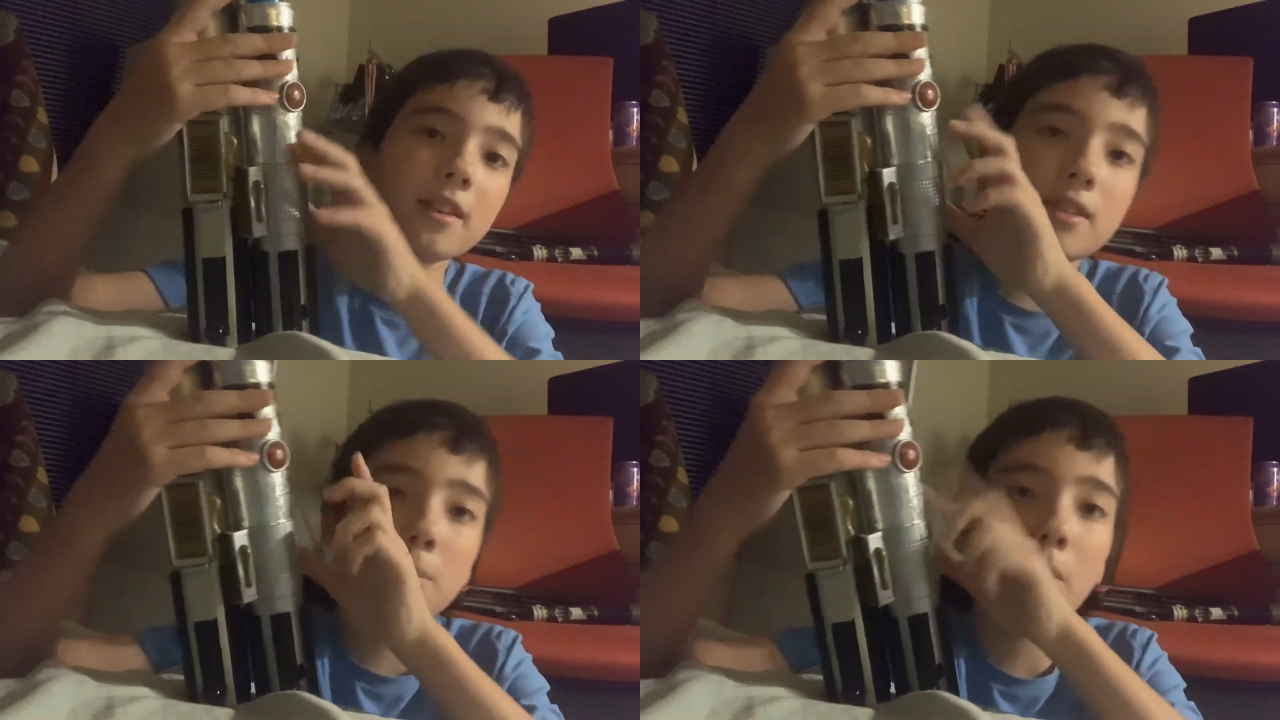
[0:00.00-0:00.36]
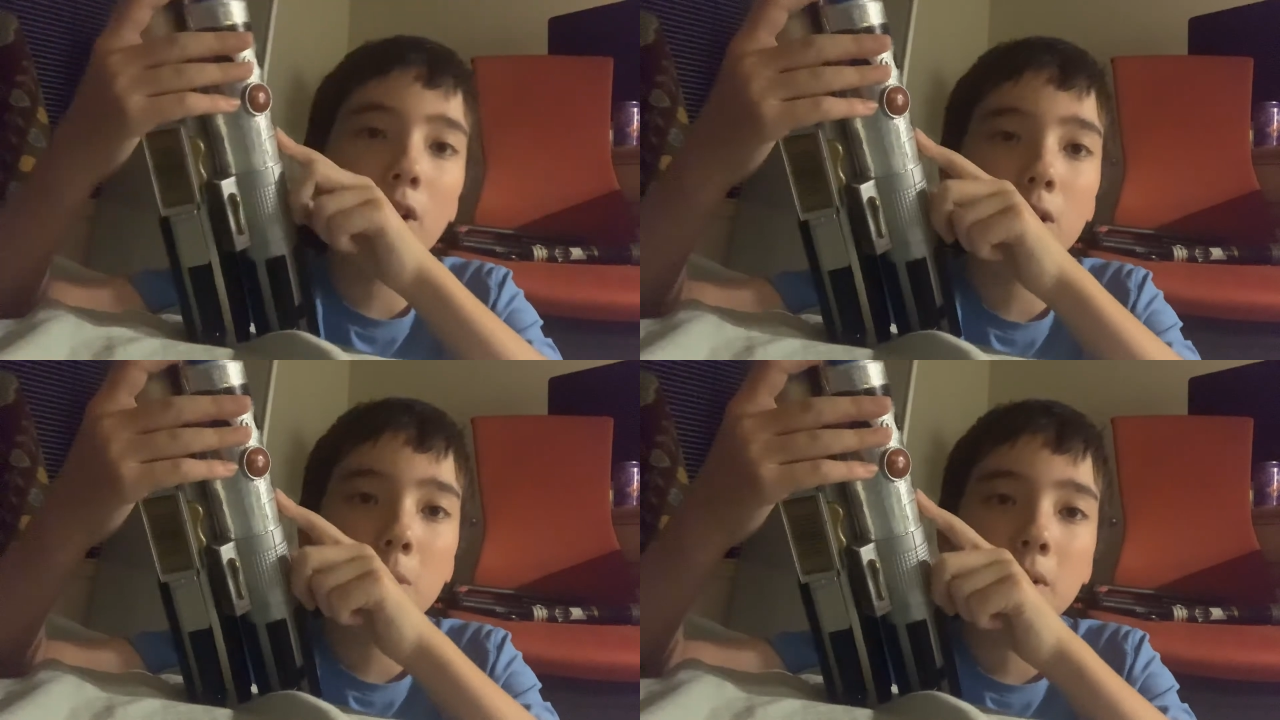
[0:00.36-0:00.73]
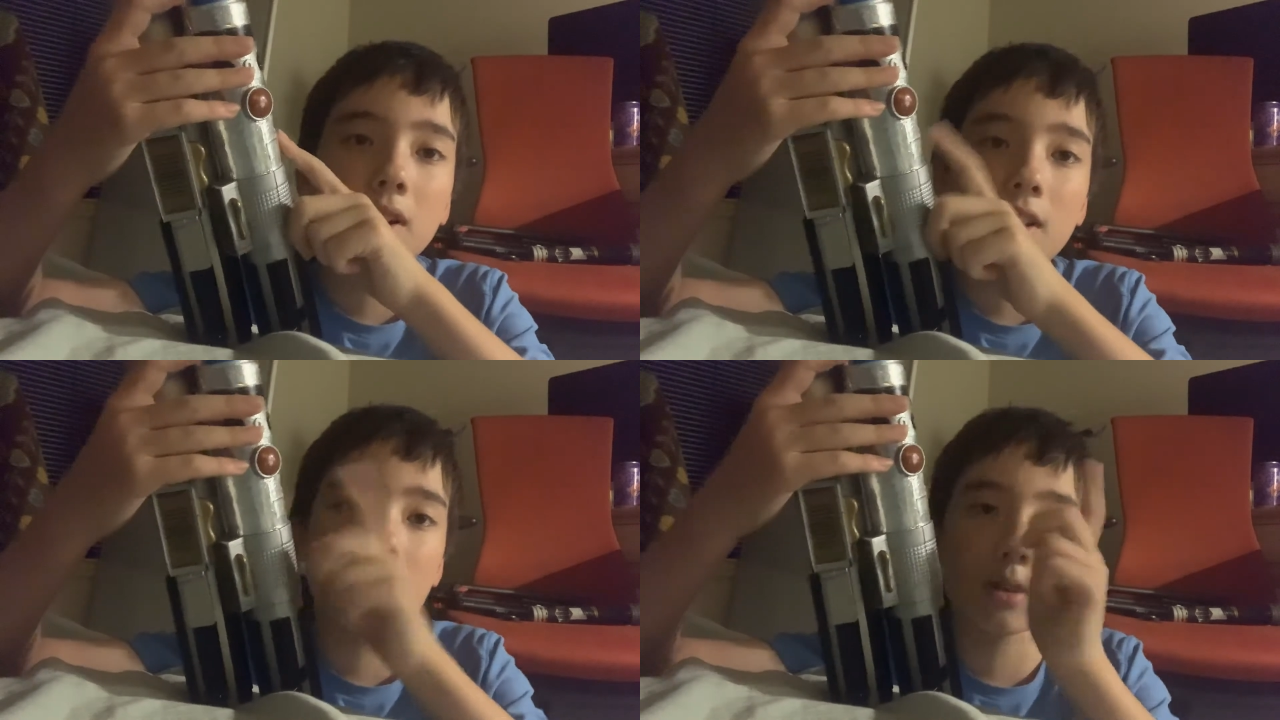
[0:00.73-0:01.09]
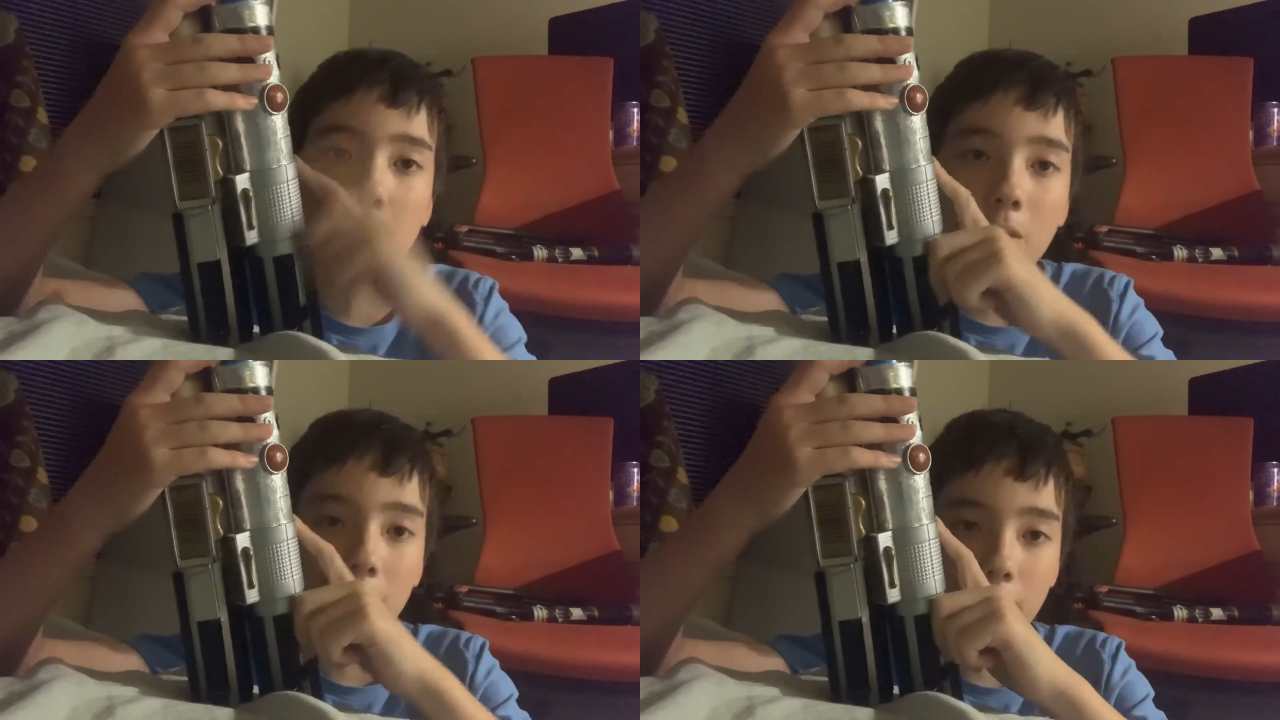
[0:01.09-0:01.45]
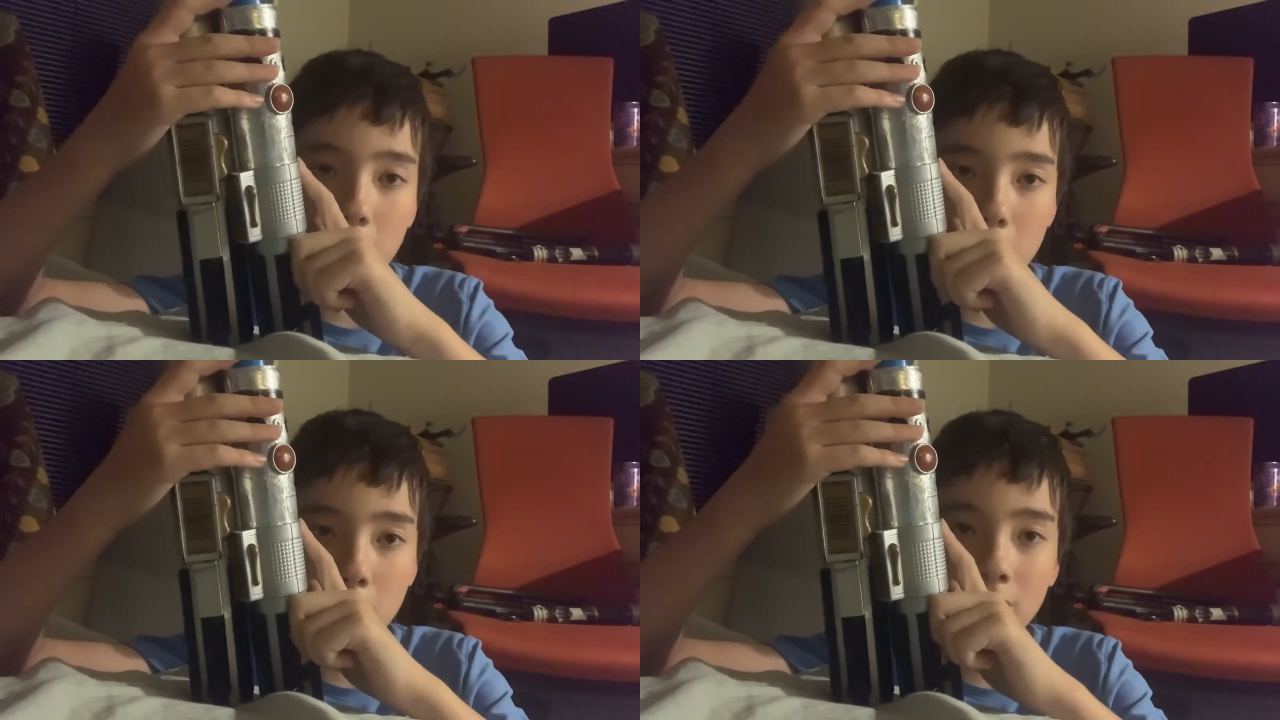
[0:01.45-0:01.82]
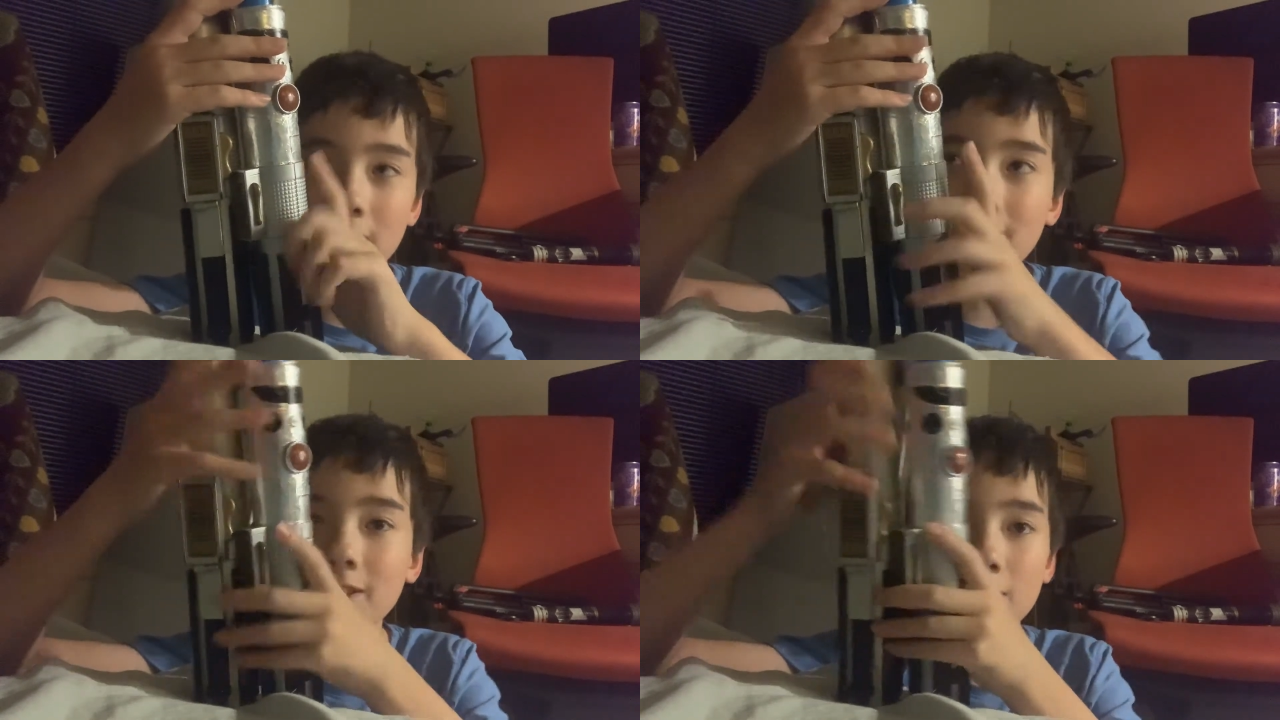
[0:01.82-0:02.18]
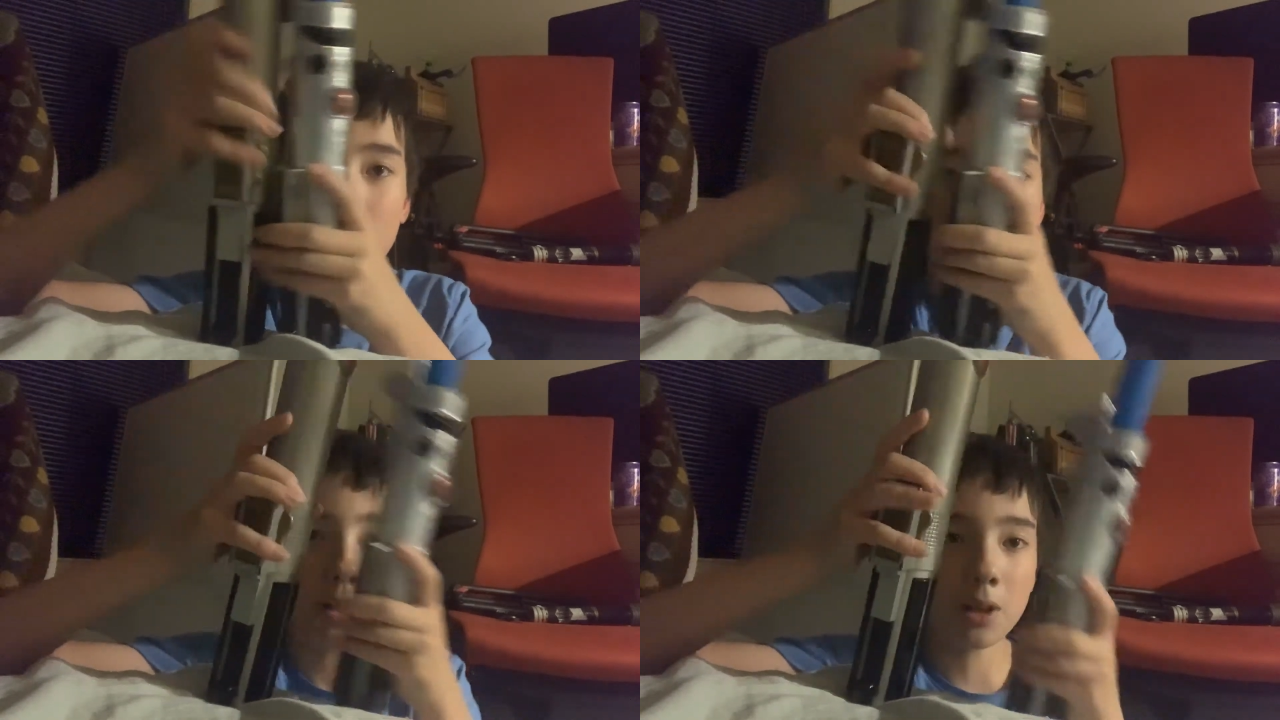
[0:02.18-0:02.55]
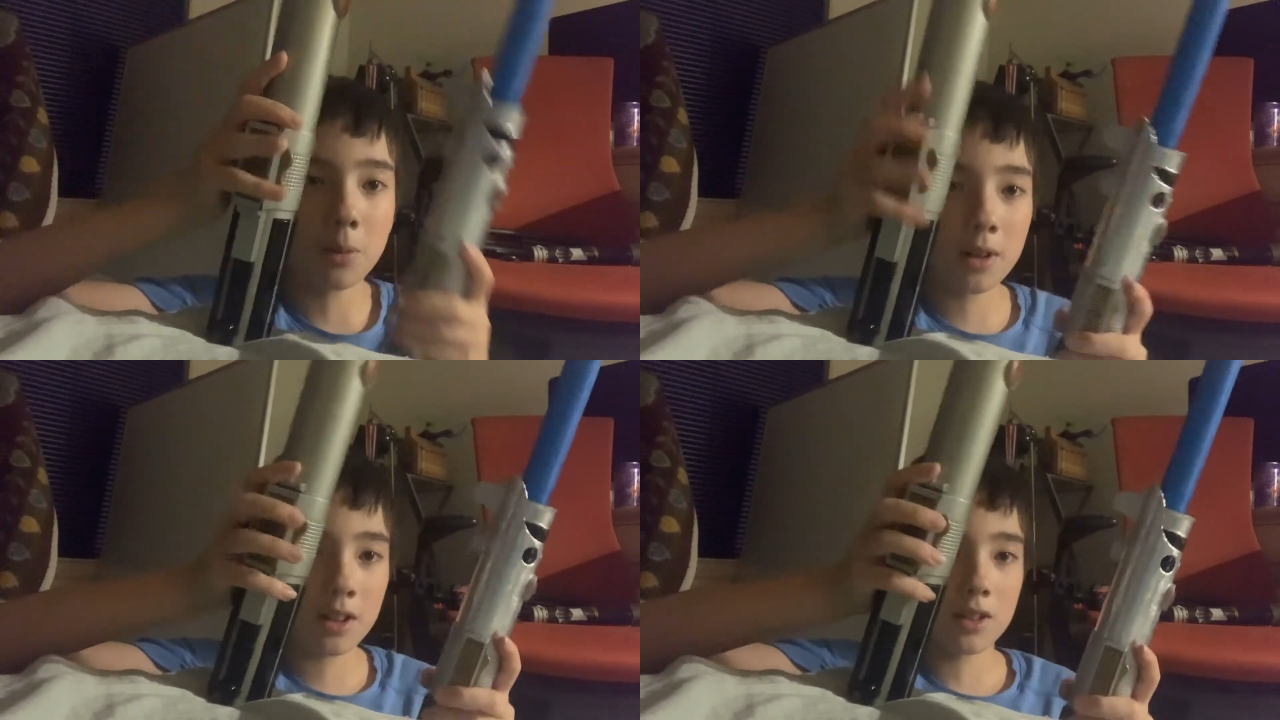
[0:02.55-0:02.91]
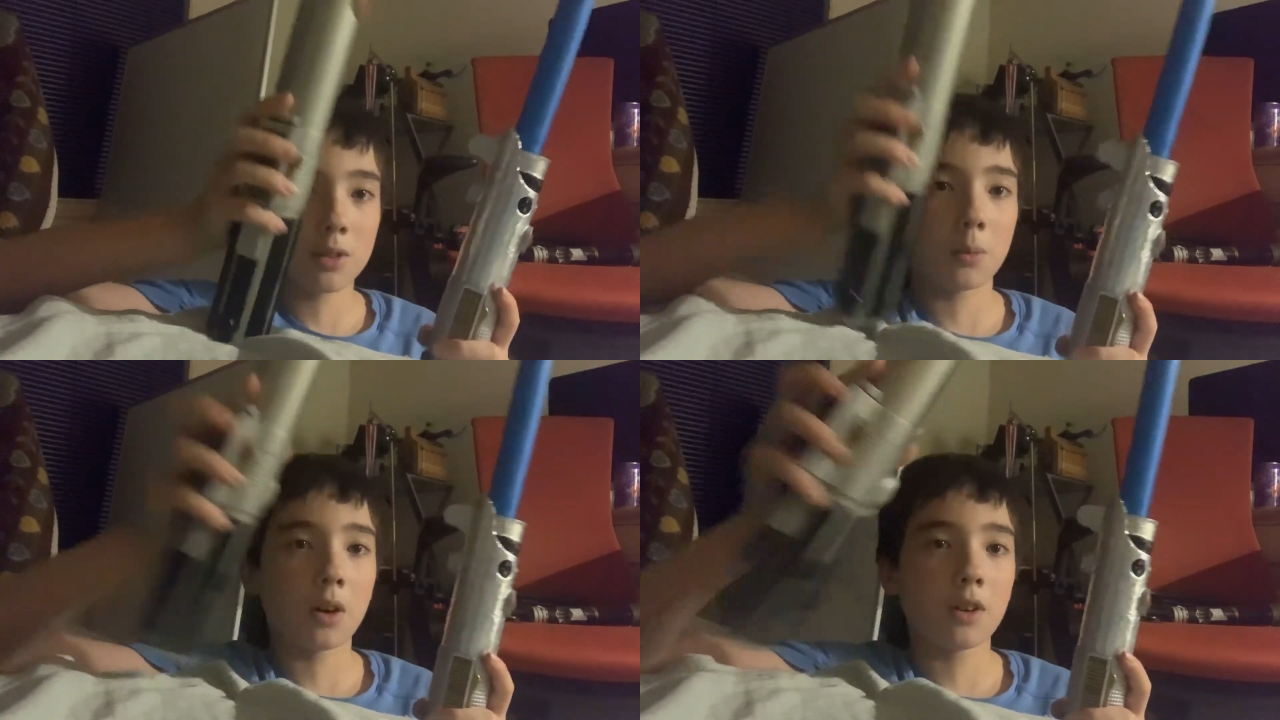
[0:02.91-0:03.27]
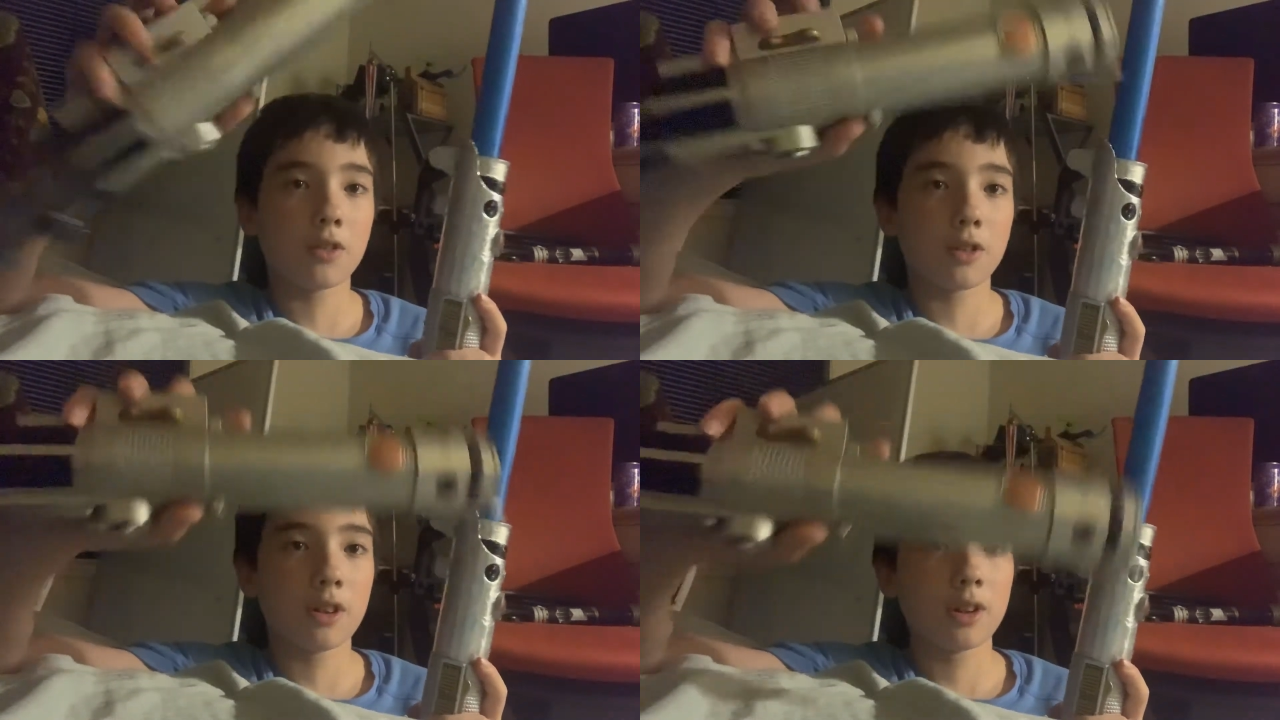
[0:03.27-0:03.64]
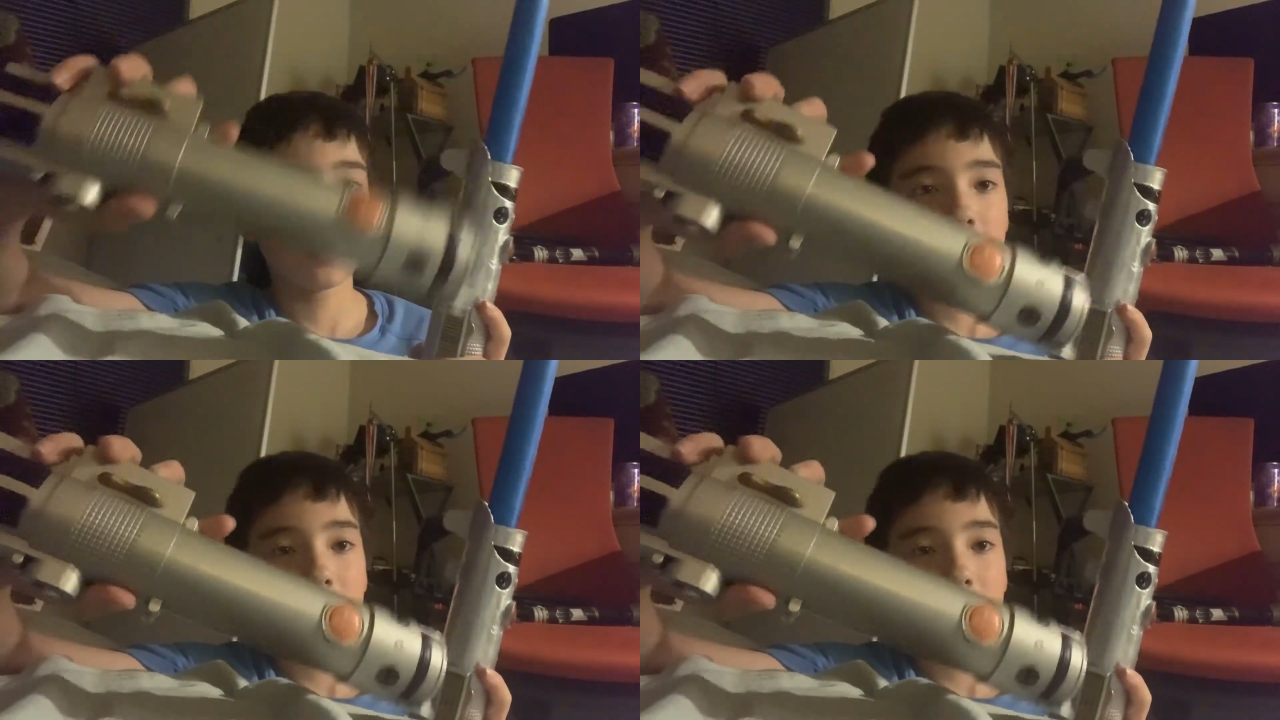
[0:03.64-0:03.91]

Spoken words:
smaller one is the one from the movies, this bigger one is the one from